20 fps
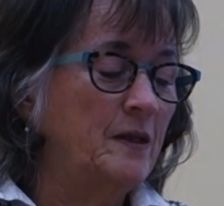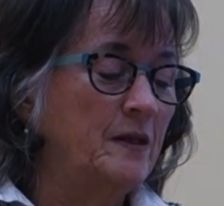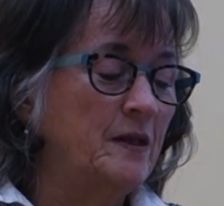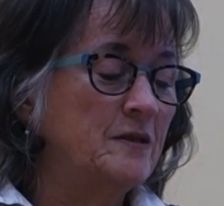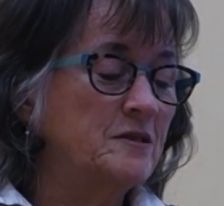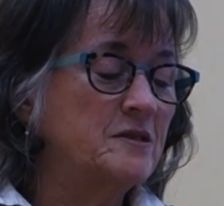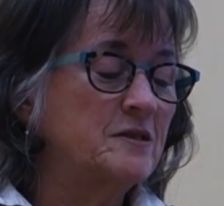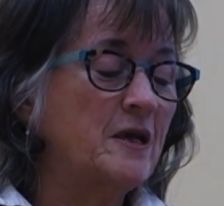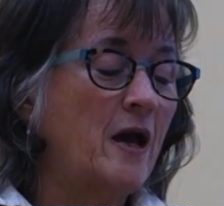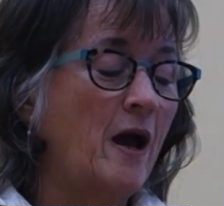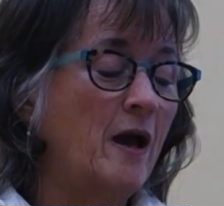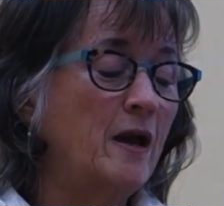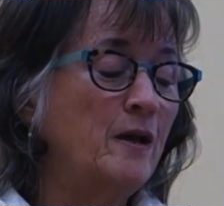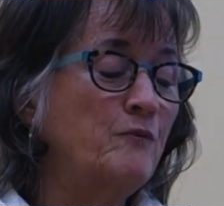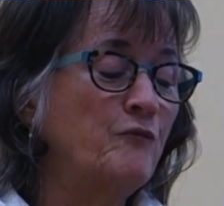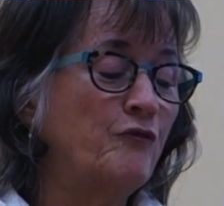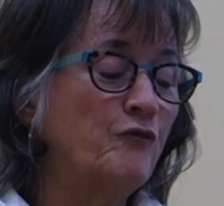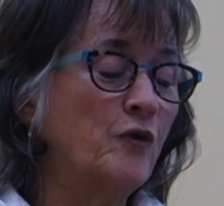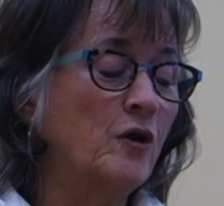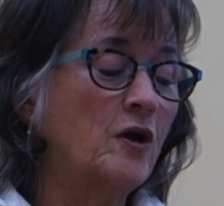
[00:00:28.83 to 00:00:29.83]
It's
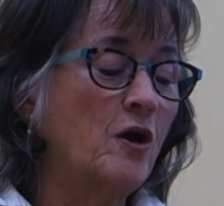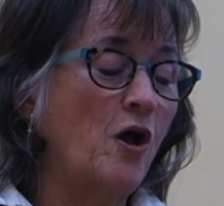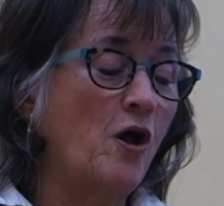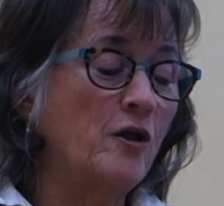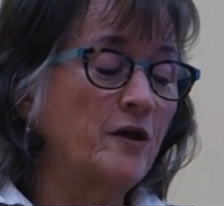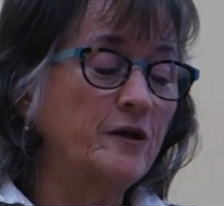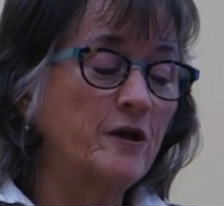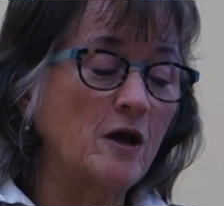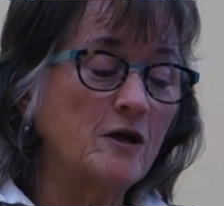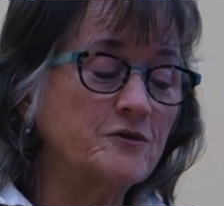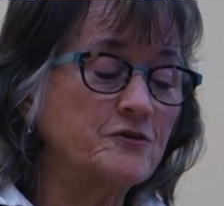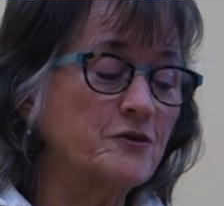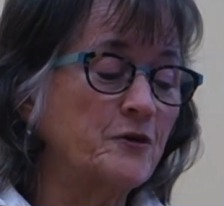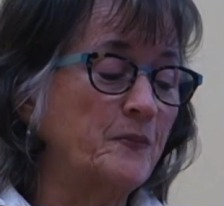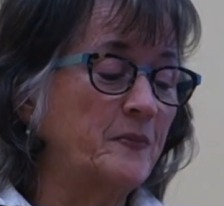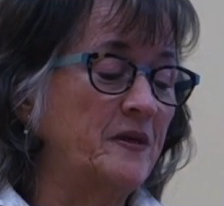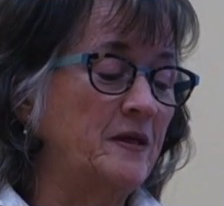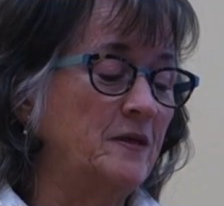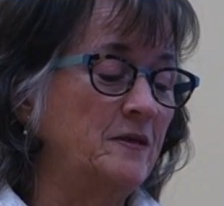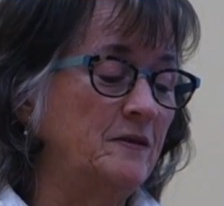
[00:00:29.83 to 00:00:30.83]
time for a
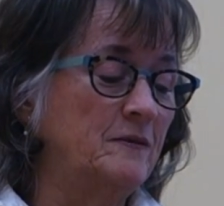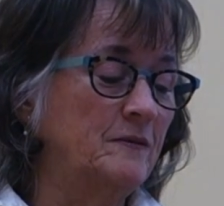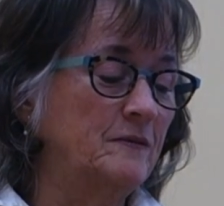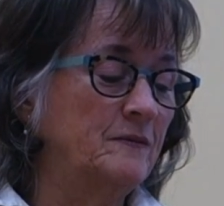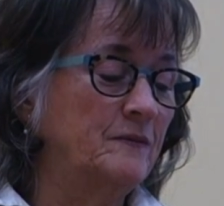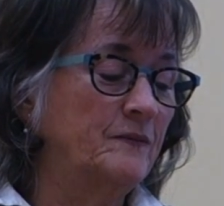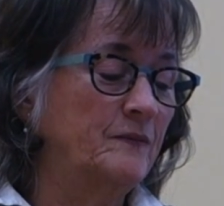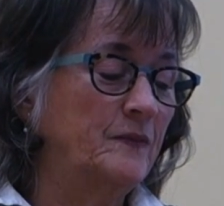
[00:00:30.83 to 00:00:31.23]
colonoscopy,